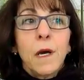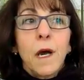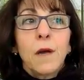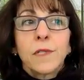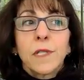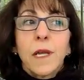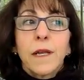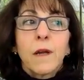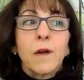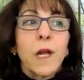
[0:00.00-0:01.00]
was
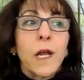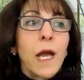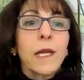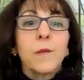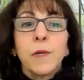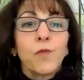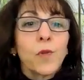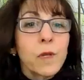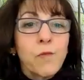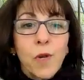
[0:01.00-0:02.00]
like, okay, I can be
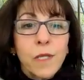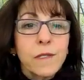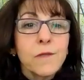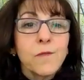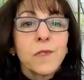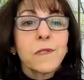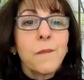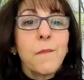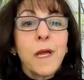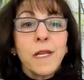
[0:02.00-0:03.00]
really present with
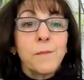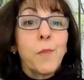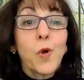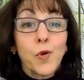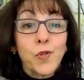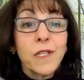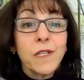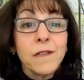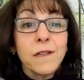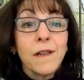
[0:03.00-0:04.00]
somebody in
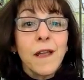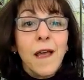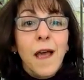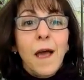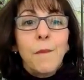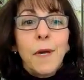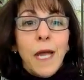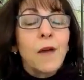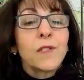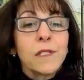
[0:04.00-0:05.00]
person, but
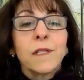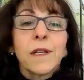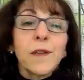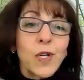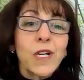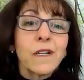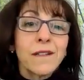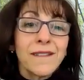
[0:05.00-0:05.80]
how's this going to work?